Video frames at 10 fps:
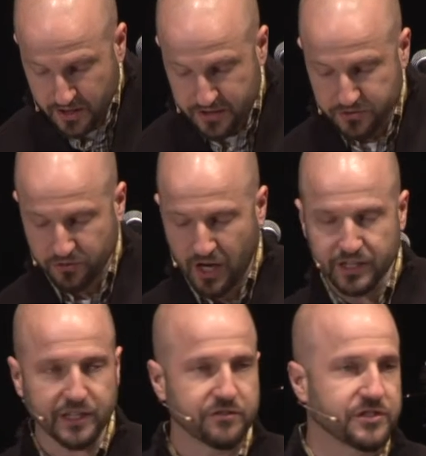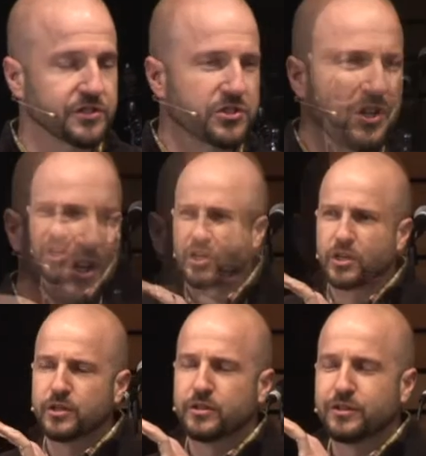So God gives this
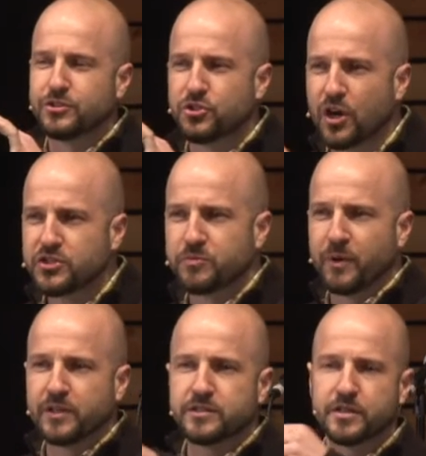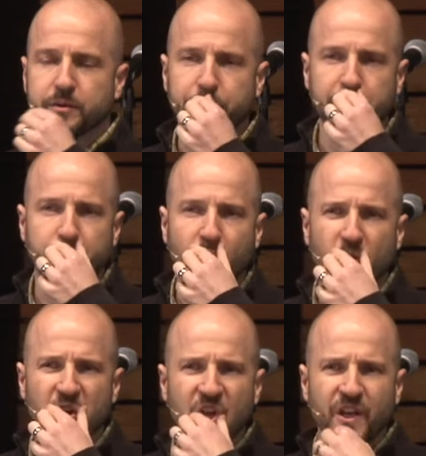judgment to the people,